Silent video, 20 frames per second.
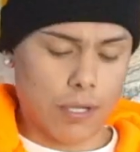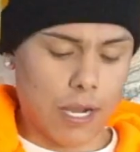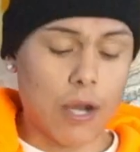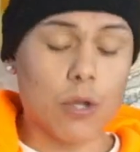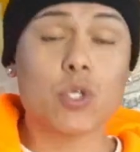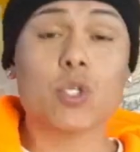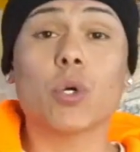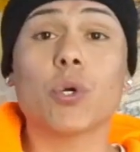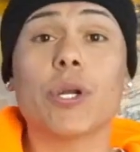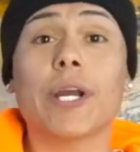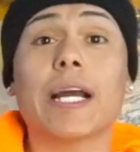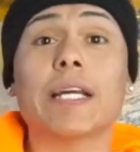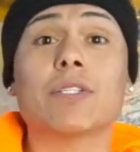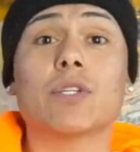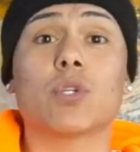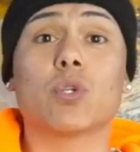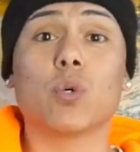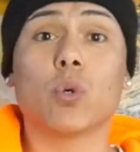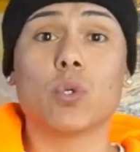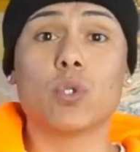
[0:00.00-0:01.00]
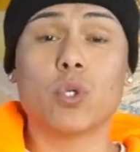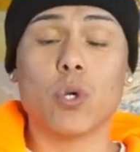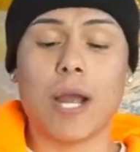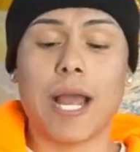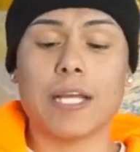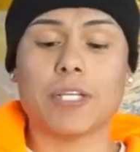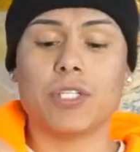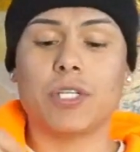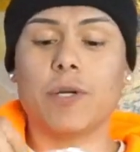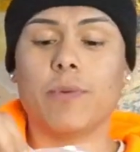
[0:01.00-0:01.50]
I'll show you guys the tools you
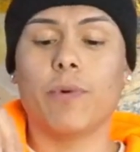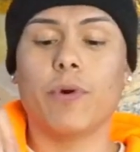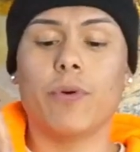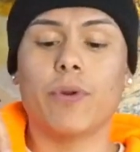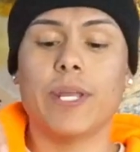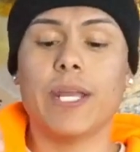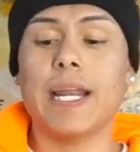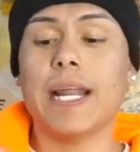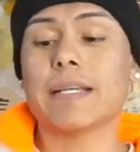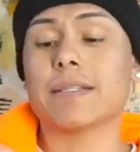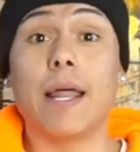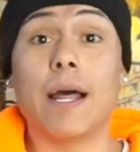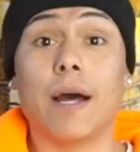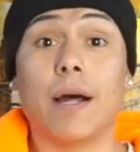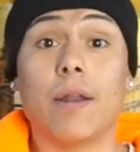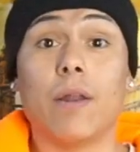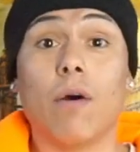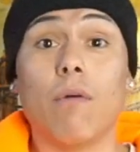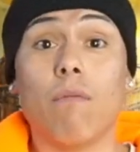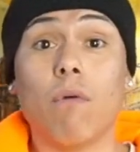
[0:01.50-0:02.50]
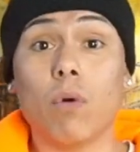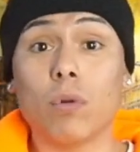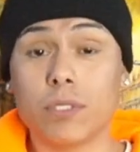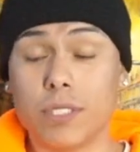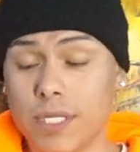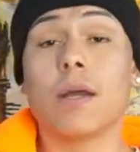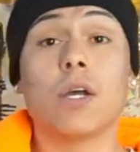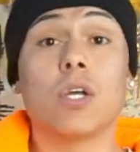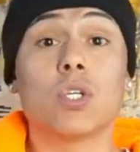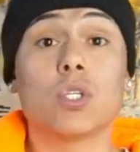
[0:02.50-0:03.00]
actually will need as a low
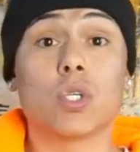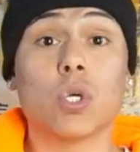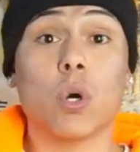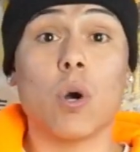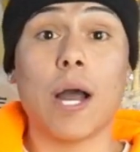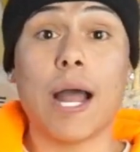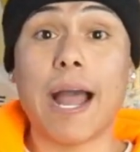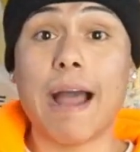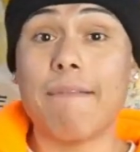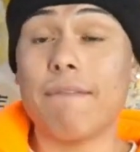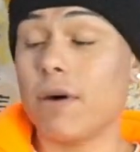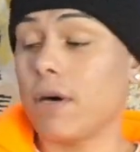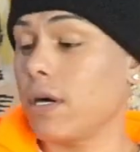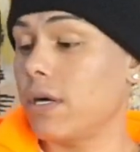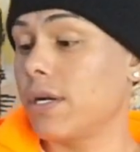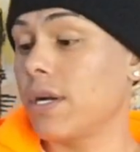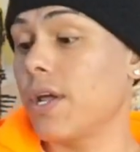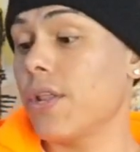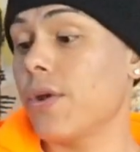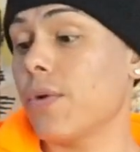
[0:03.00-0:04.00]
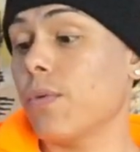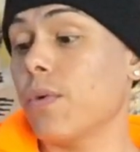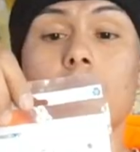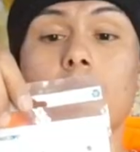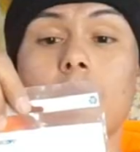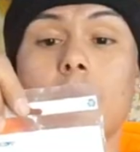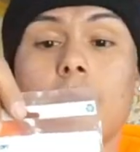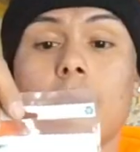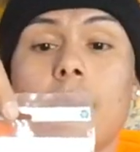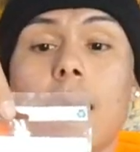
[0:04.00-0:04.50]
voltage. So I have another one,
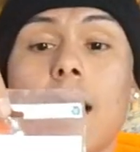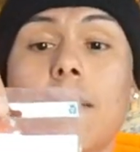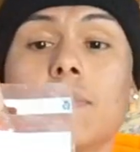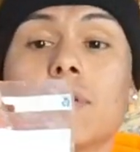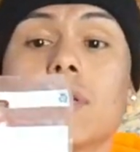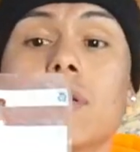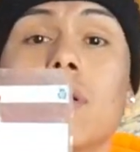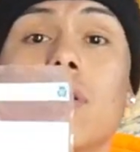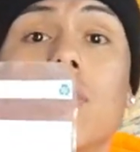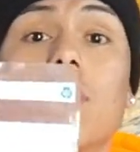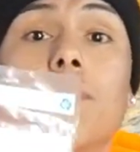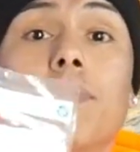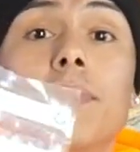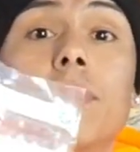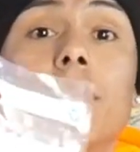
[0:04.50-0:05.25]
CommScope